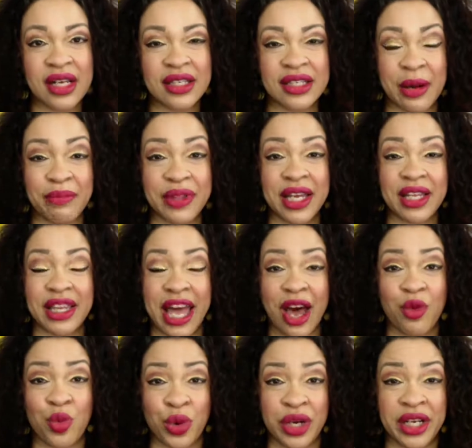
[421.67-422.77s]
something
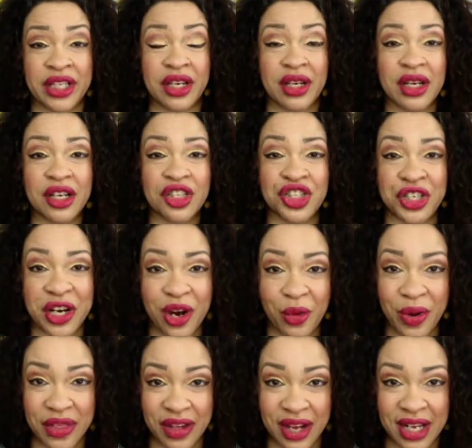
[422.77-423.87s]
that would share
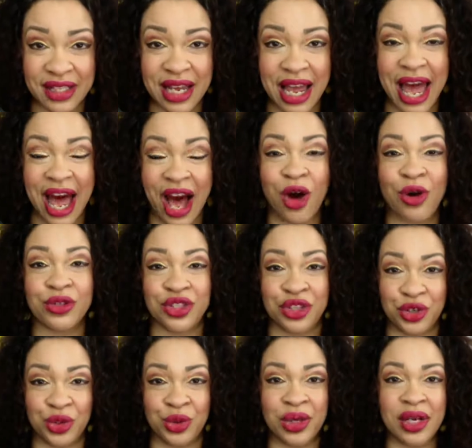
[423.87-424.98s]
with us how
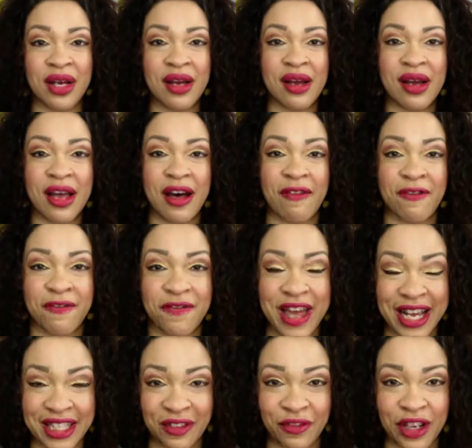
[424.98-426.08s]
to
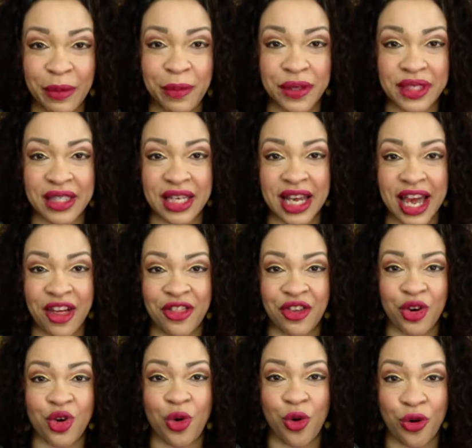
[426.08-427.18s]
effectively put
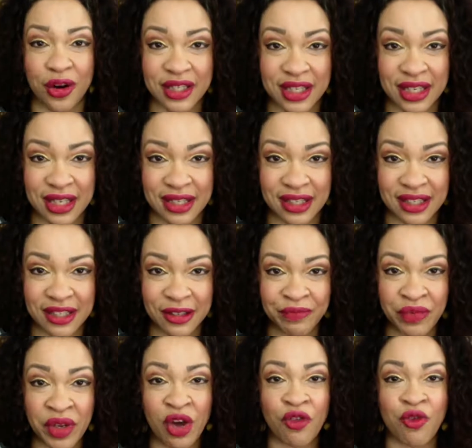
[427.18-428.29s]
together courses
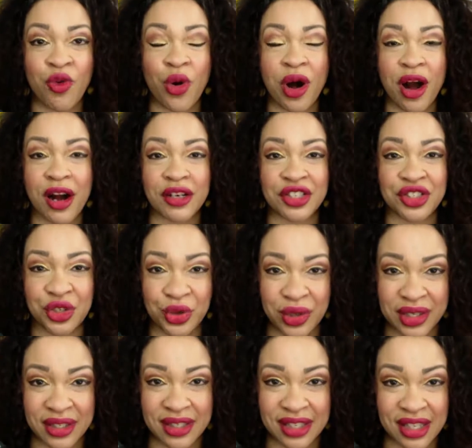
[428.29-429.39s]
for our
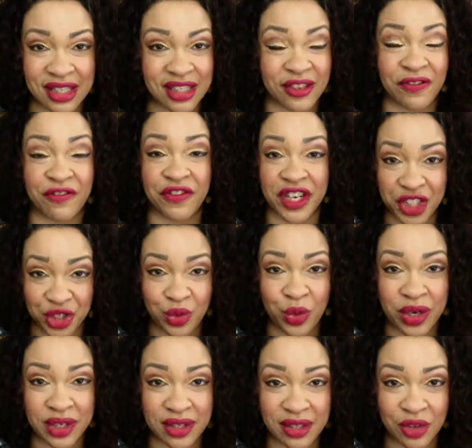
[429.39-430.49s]
students at this division
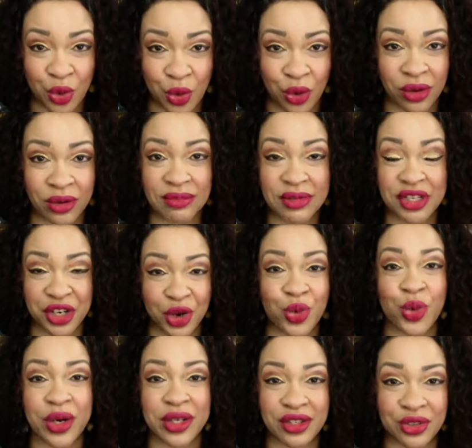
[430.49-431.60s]
1 school, tier
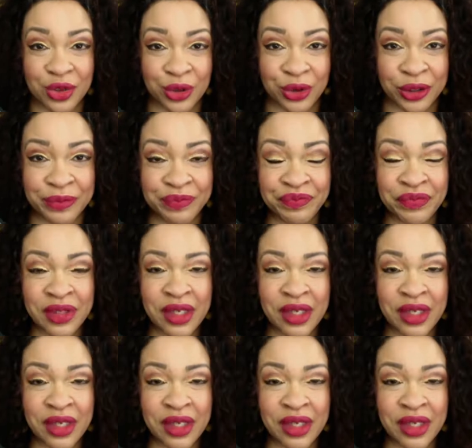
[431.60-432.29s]
1 school,